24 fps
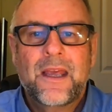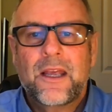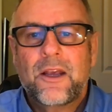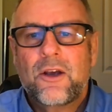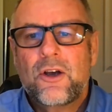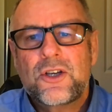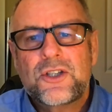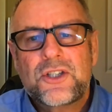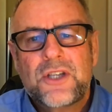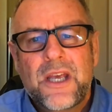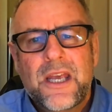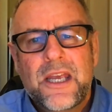
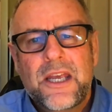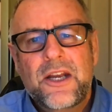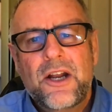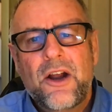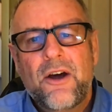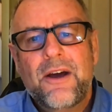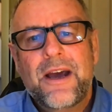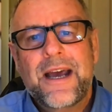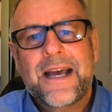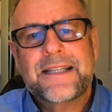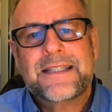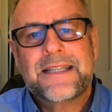Because,
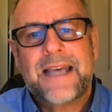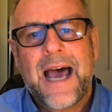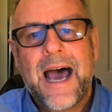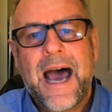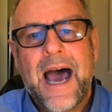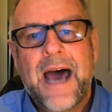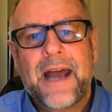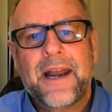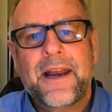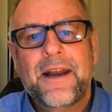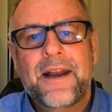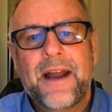it's
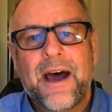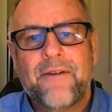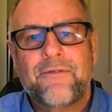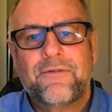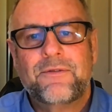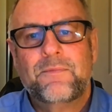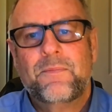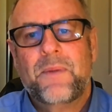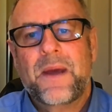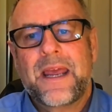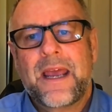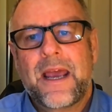hard
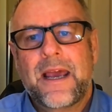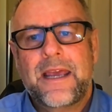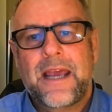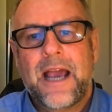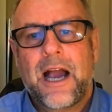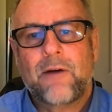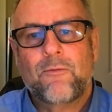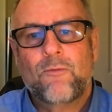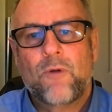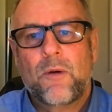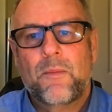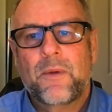enough being a
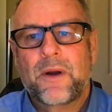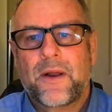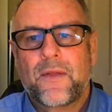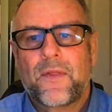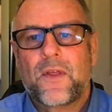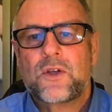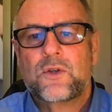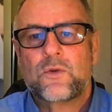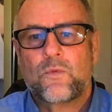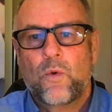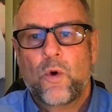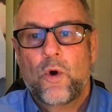young woman in
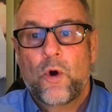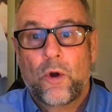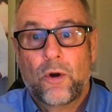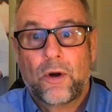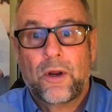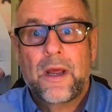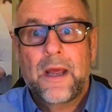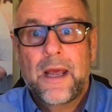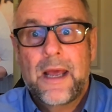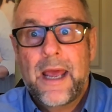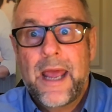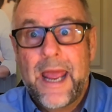this world
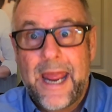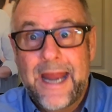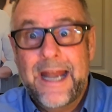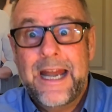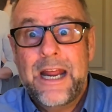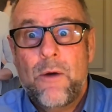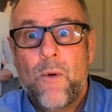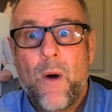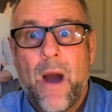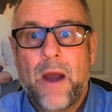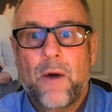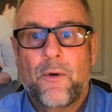
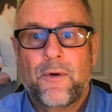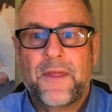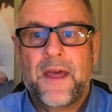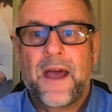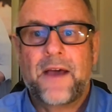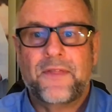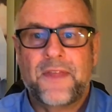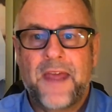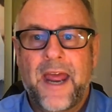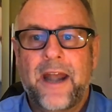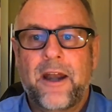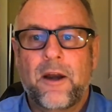anyway
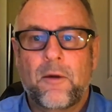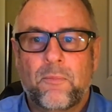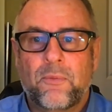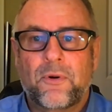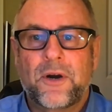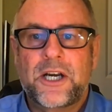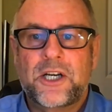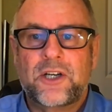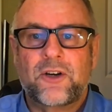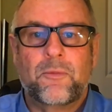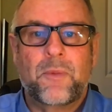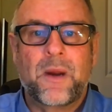without the added
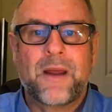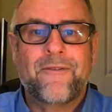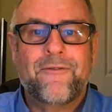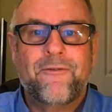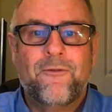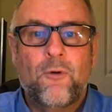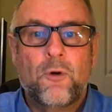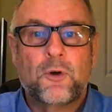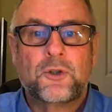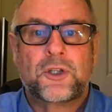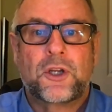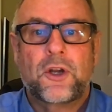pressure of being
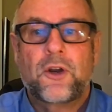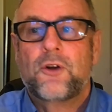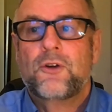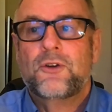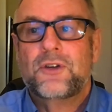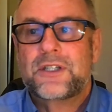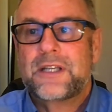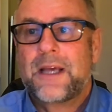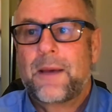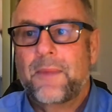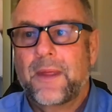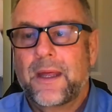forced to do
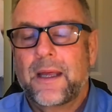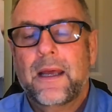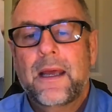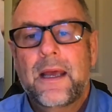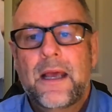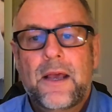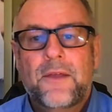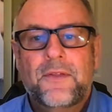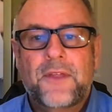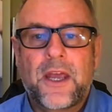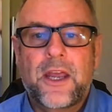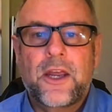something
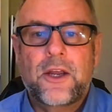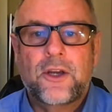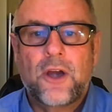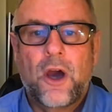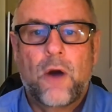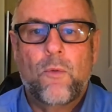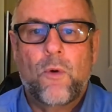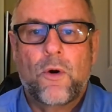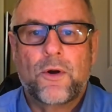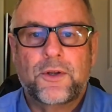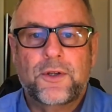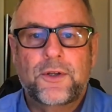that you
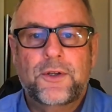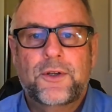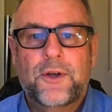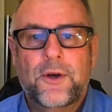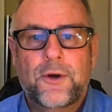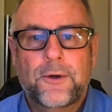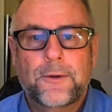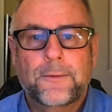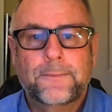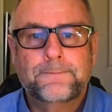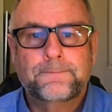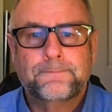don't want to
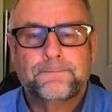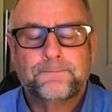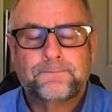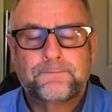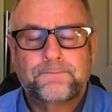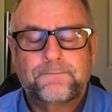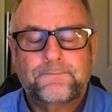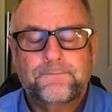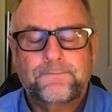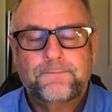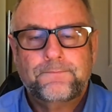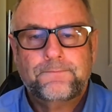do.
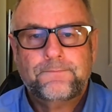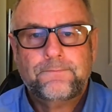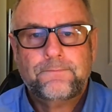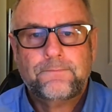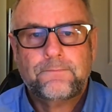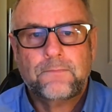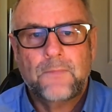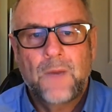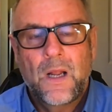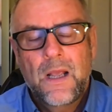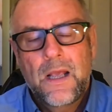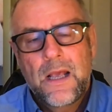
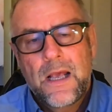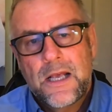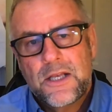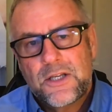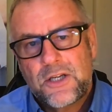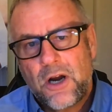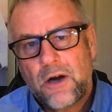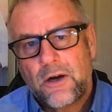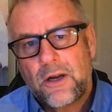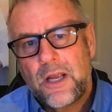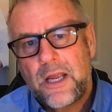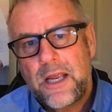
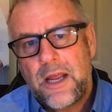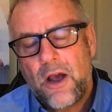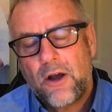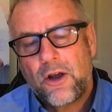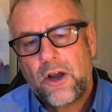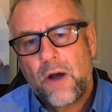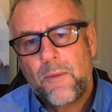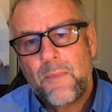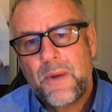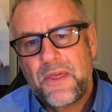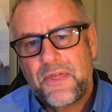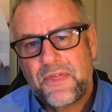So, it
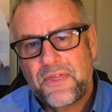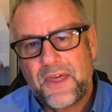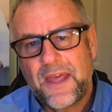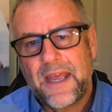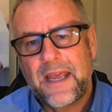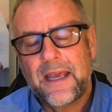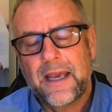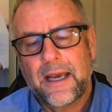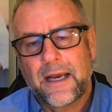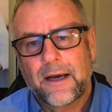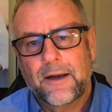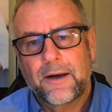got me
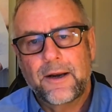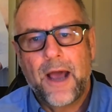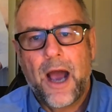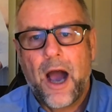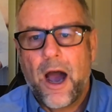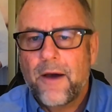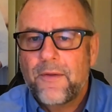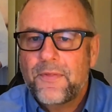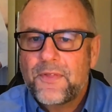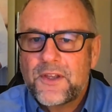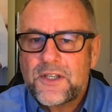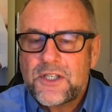thinking, and
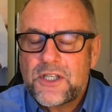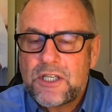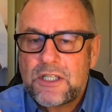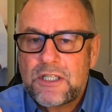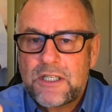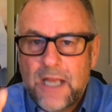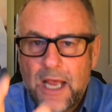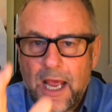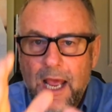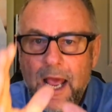this is